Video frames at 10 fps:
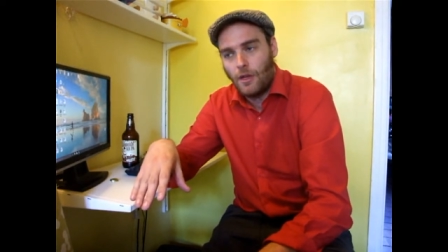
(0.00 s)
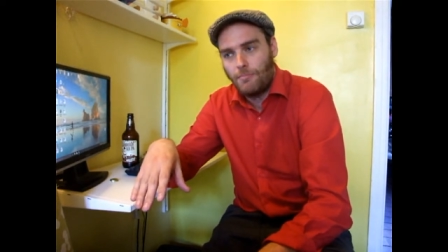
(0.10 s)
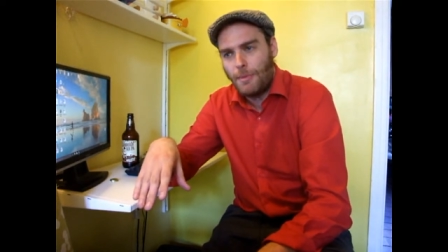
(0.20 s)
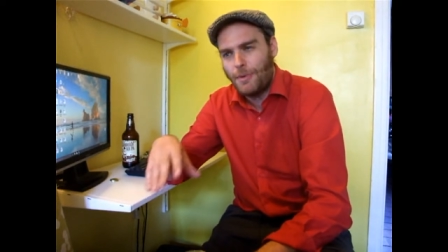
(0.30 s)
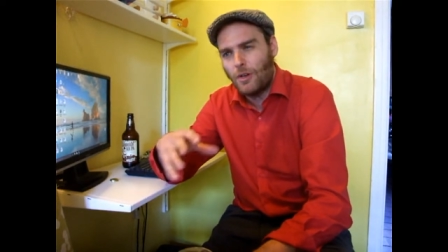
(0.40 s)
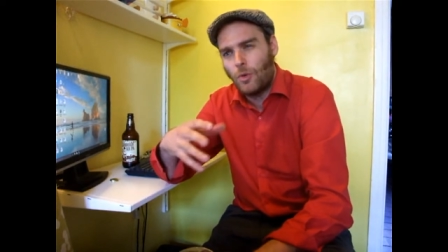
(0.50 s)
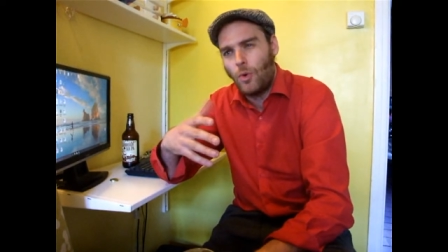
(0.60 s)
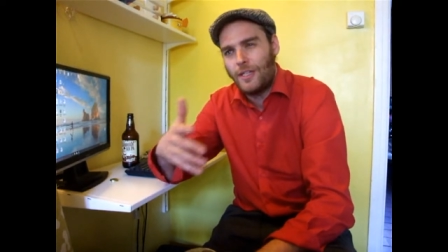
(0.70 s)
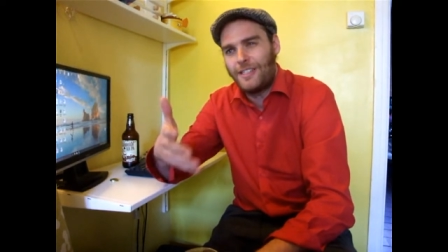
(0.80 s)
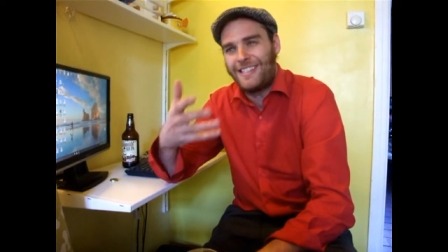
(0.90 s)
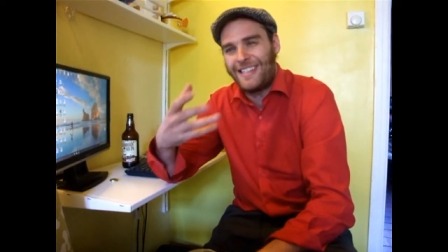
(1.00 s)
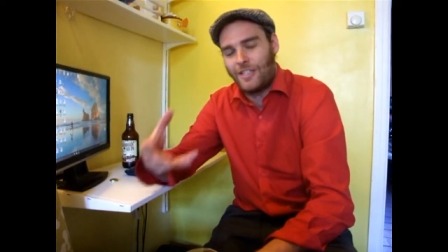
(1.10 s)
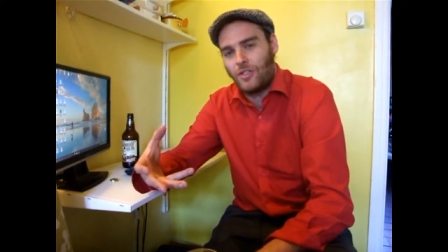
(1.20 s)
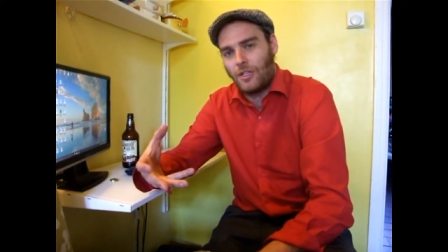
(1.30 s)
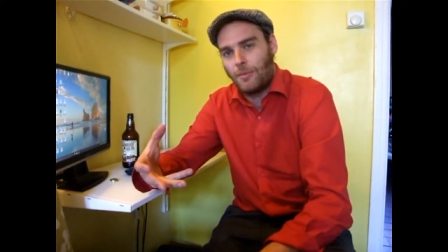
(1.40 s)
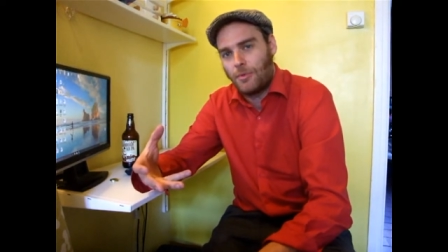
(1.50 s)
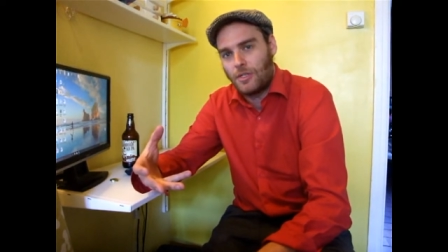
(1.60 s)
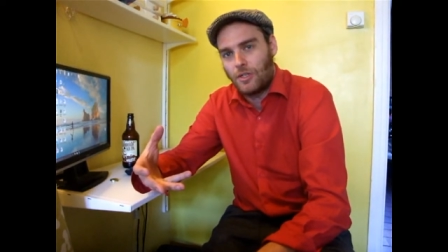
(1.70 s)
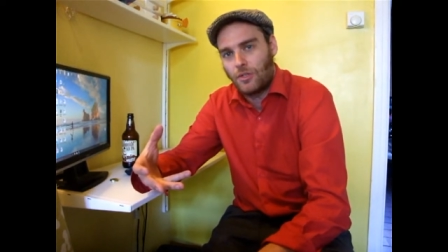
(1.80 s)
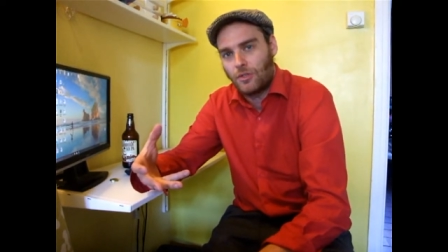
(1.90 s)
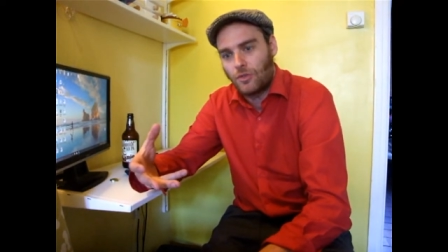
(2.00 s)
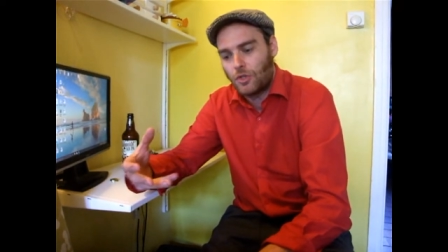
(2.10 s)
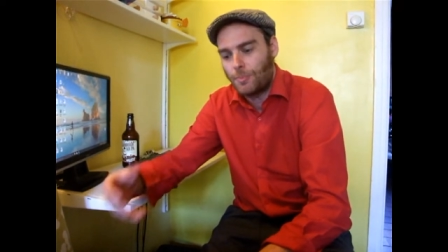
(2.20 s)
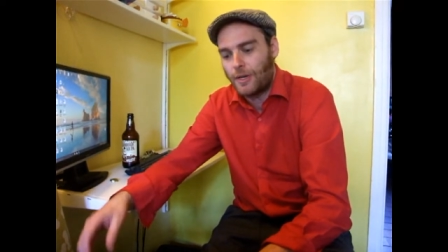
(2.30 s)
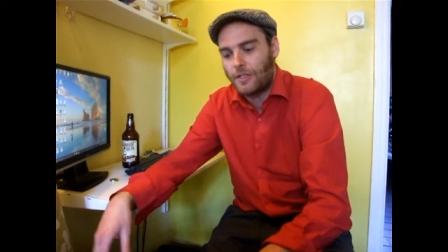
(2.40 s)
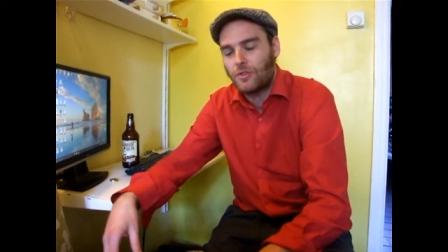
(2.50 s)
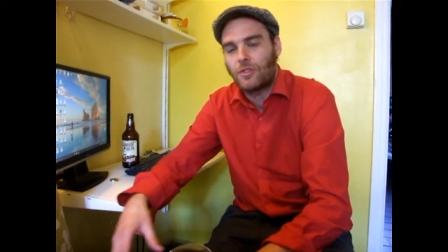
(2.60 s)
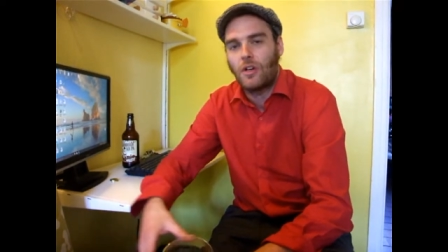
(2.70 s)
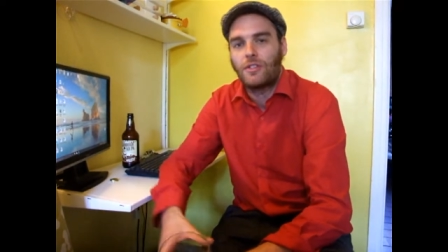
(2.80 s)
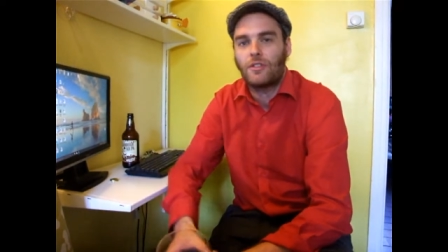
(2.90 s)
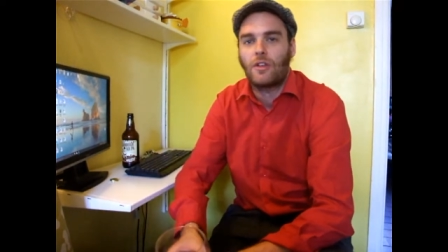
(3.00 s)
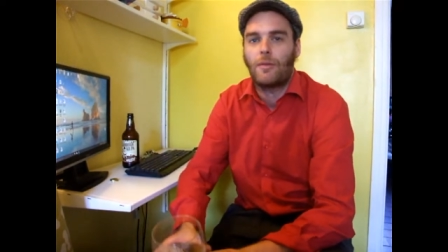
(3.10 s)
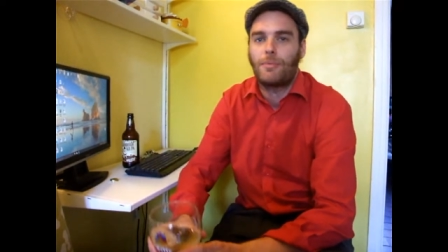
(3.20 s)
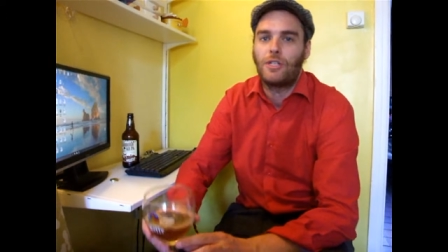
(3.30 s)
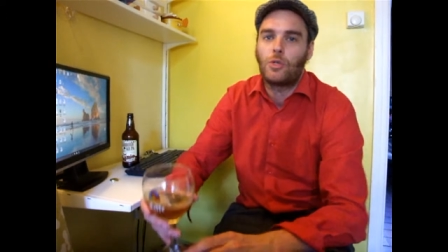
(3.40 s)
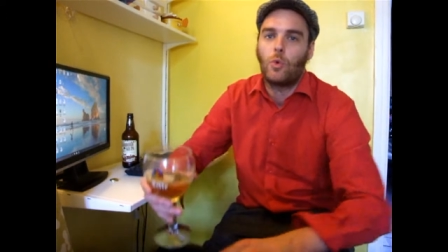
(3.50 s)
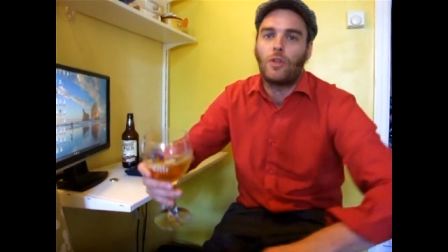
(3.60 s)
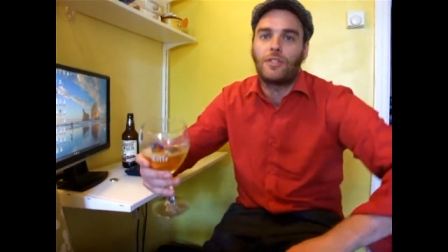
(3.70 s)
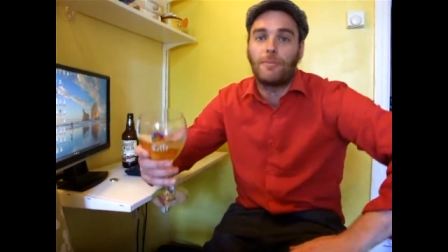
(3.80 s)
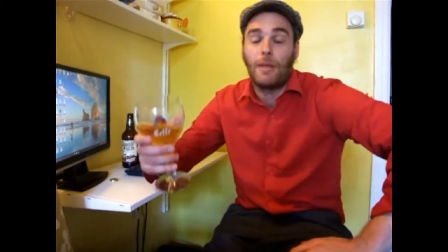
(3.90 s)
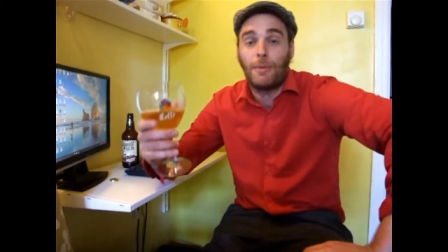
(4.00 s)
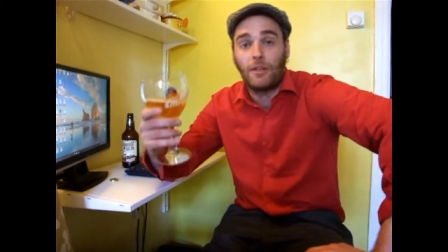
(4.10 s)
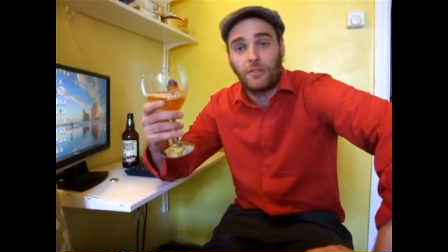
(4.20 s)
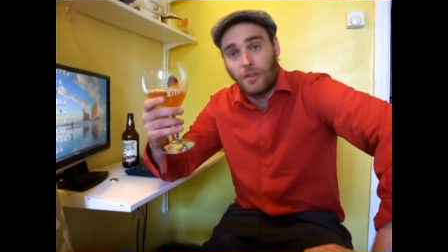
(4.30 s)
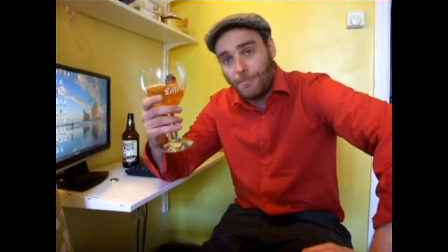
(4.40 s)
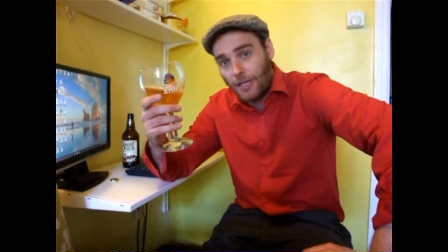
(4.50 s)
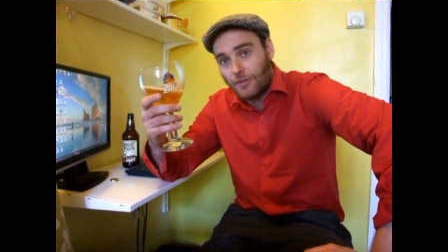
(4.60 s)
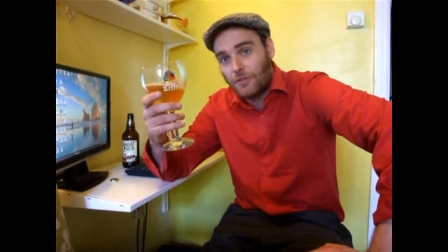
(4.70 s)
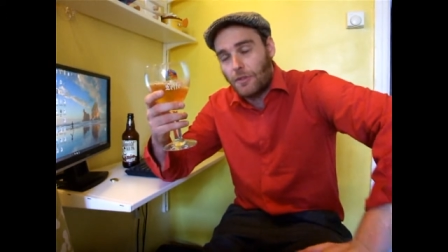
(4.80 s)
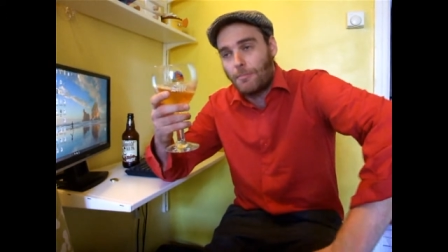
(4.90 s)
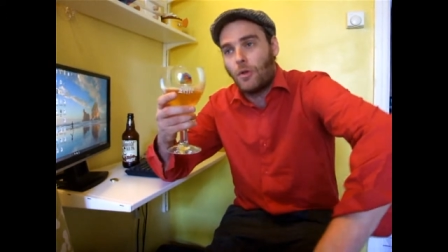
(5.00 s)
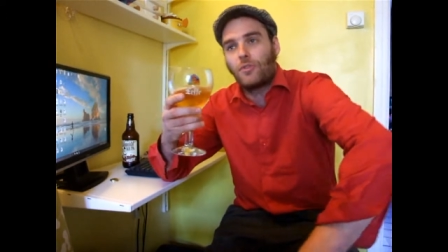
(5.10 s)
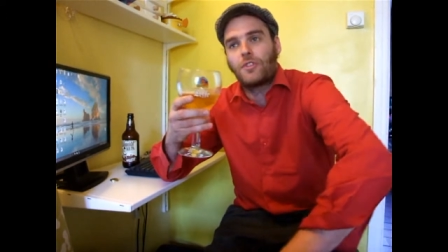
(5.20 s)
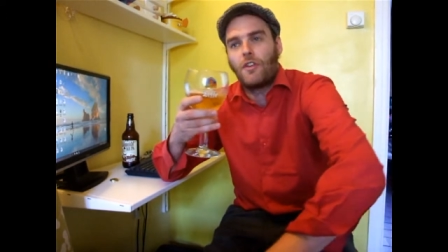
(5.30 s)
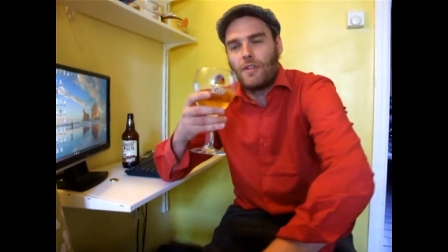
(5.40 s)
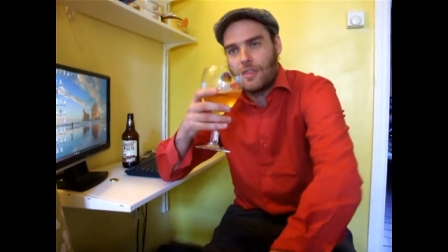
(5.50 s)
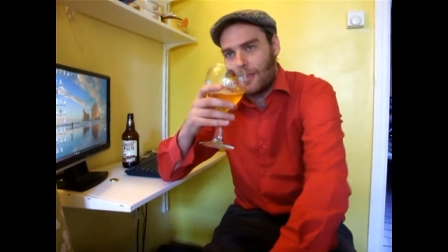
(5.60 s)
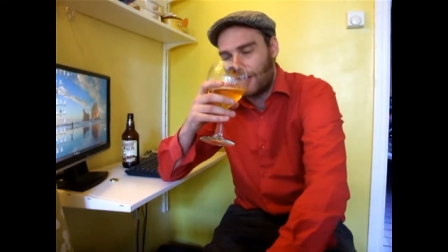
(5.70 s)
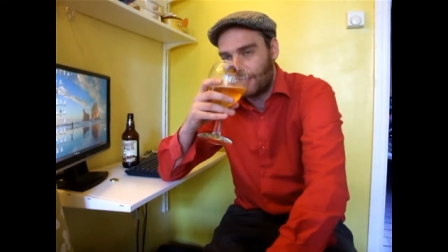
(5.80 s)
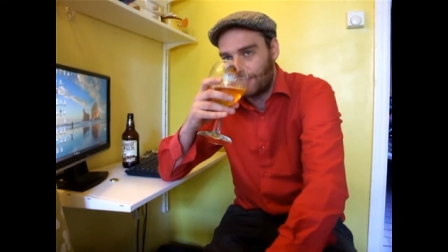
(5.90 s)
Maybe not quintessentially British as such, but it does got it has got a British quality, maybe because of the balance of the malts that are in there.